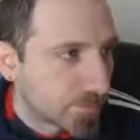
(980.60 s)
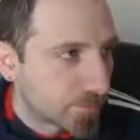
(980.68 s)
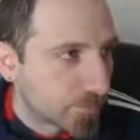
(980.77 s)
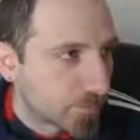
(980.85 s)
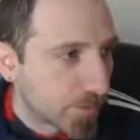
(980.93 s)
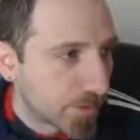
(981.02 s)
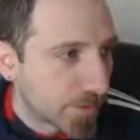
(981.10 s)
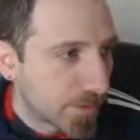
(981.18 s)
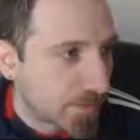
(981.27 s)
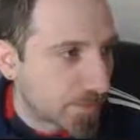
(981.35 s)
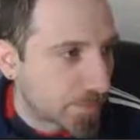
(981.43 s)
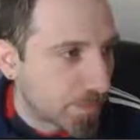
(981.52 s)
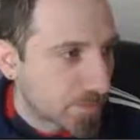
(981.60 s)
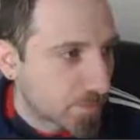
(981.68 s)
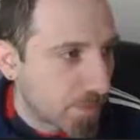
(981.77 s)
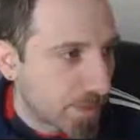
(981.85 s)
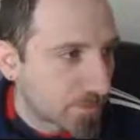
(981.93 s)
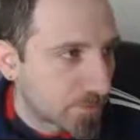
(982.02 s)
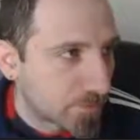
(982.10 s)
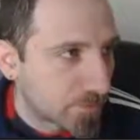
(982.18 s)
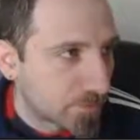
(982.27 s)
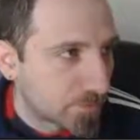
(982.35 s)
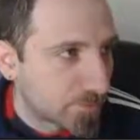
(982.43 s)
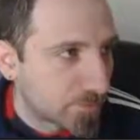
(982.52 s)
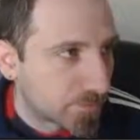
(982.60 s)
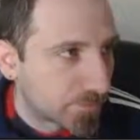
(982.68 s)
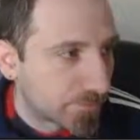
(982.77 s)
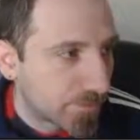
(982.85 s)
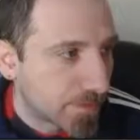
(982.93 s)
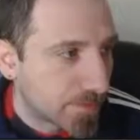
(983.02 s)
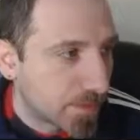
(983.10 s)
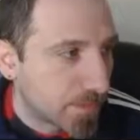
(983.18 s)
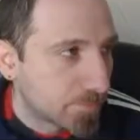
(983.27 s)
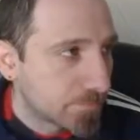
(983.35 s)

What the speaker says: working out the best way to defeat him,